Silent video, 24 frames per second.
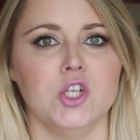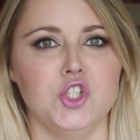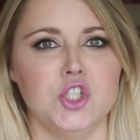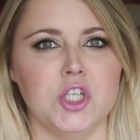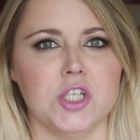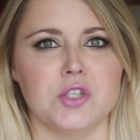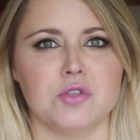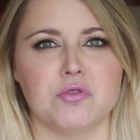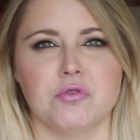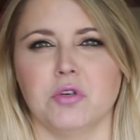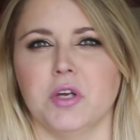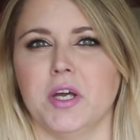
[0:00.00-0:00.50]

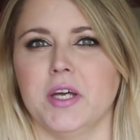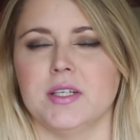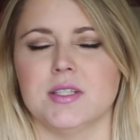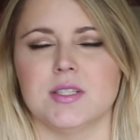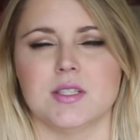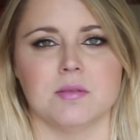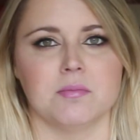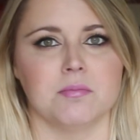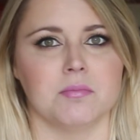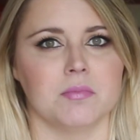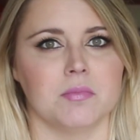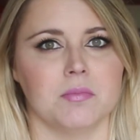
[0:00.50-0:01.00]
just through like
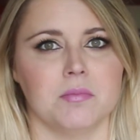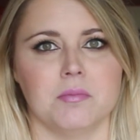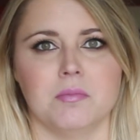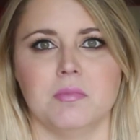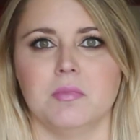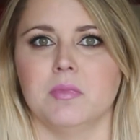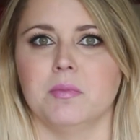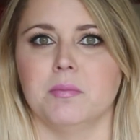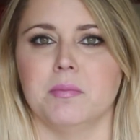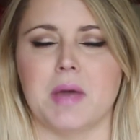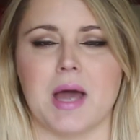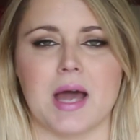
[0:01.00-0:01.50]
some
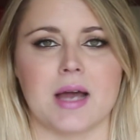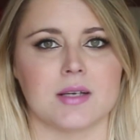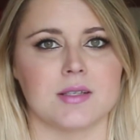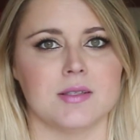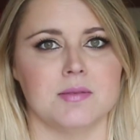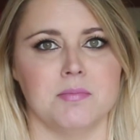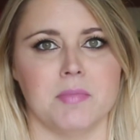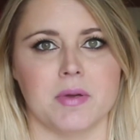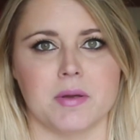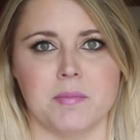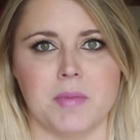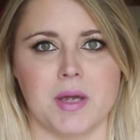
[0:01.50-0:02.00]

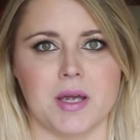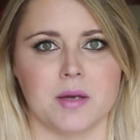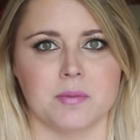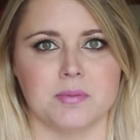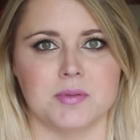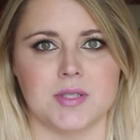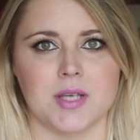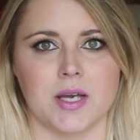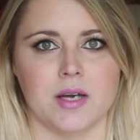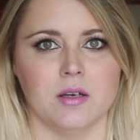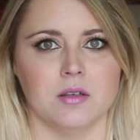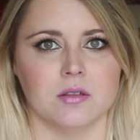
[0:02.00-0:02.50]
Max makeup
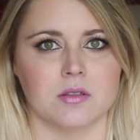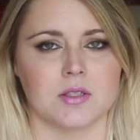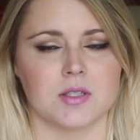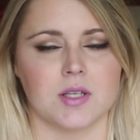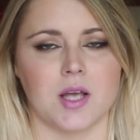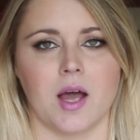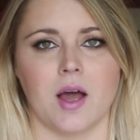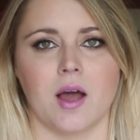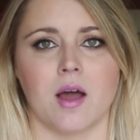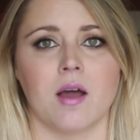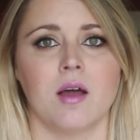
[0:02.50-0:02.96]
sales.